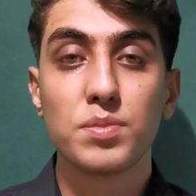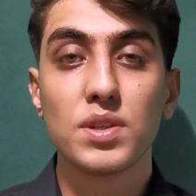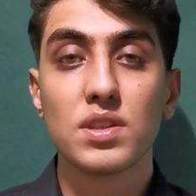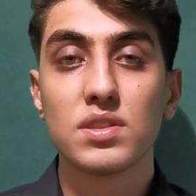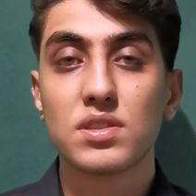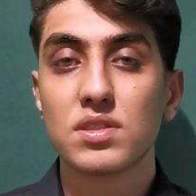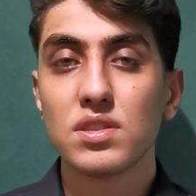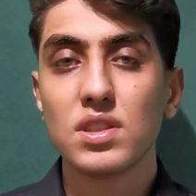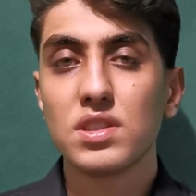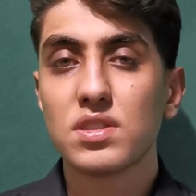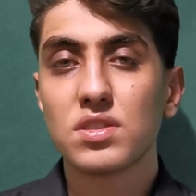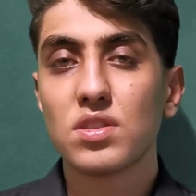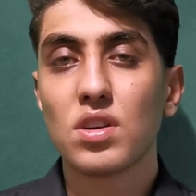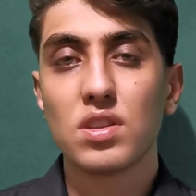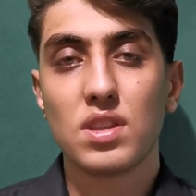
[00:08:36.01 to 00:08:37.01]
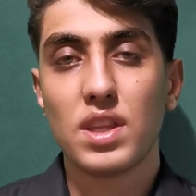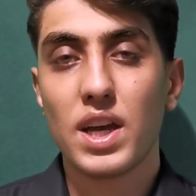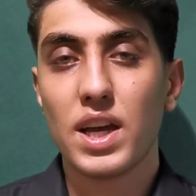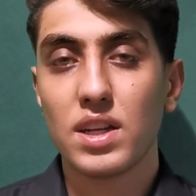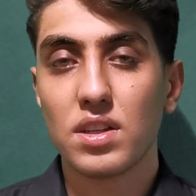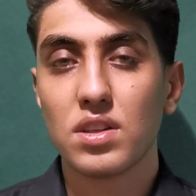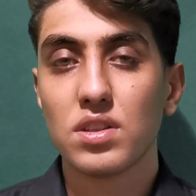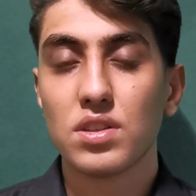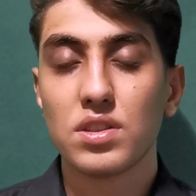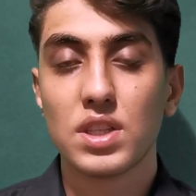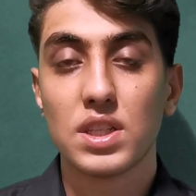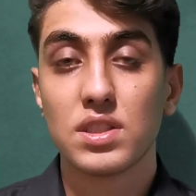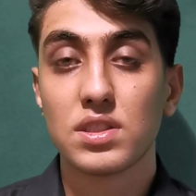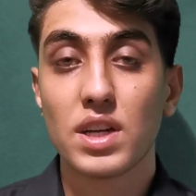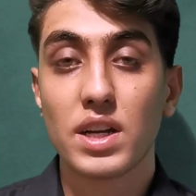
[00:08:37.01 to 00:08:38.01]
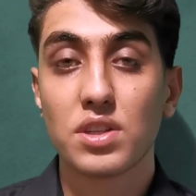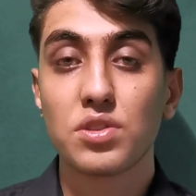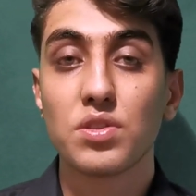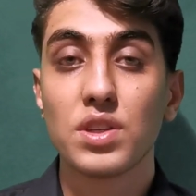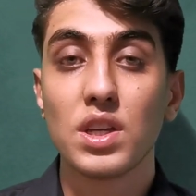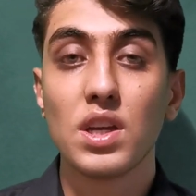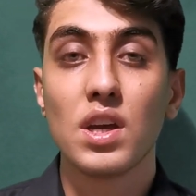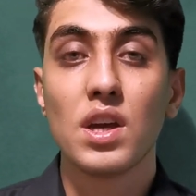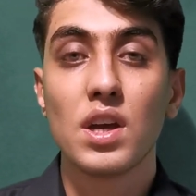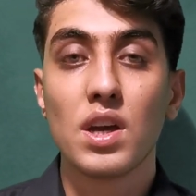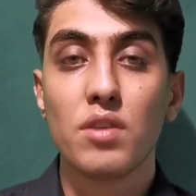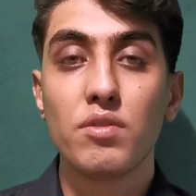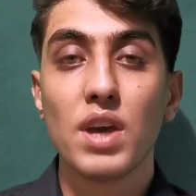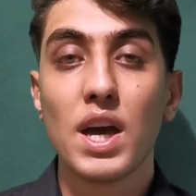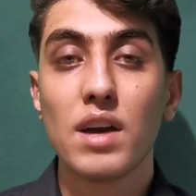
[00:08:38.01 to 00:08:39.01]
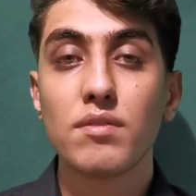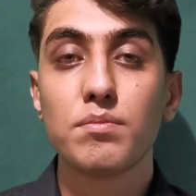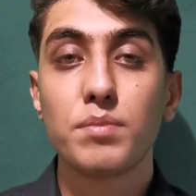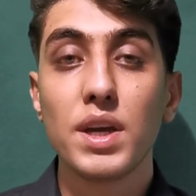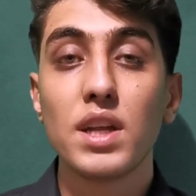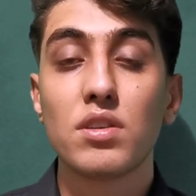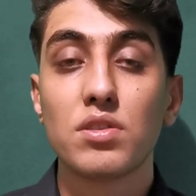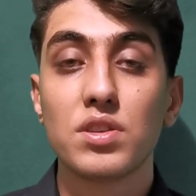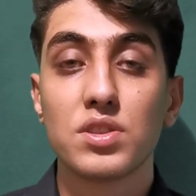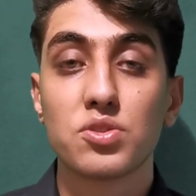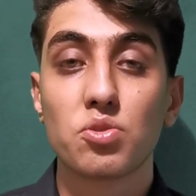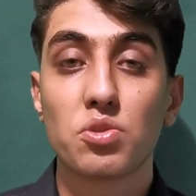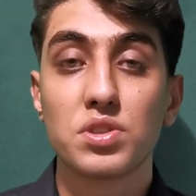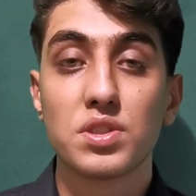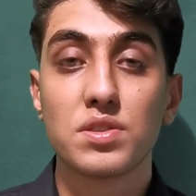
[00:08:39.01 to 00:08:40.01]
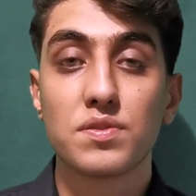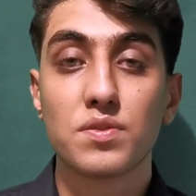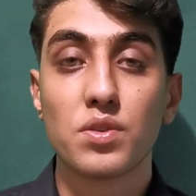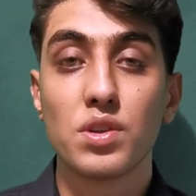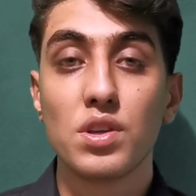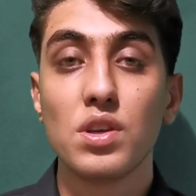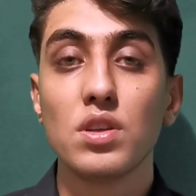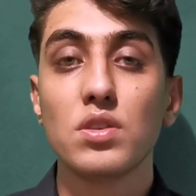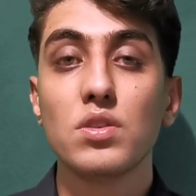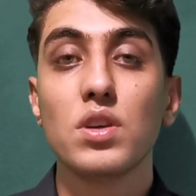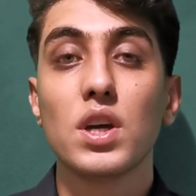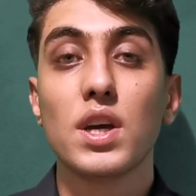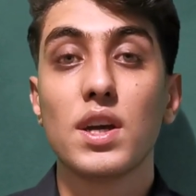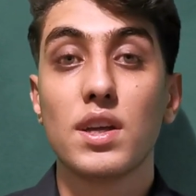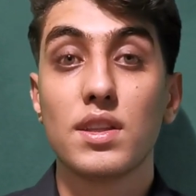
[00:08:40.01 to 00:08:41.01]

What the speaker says: because it's not that good, and actually we have better resources for you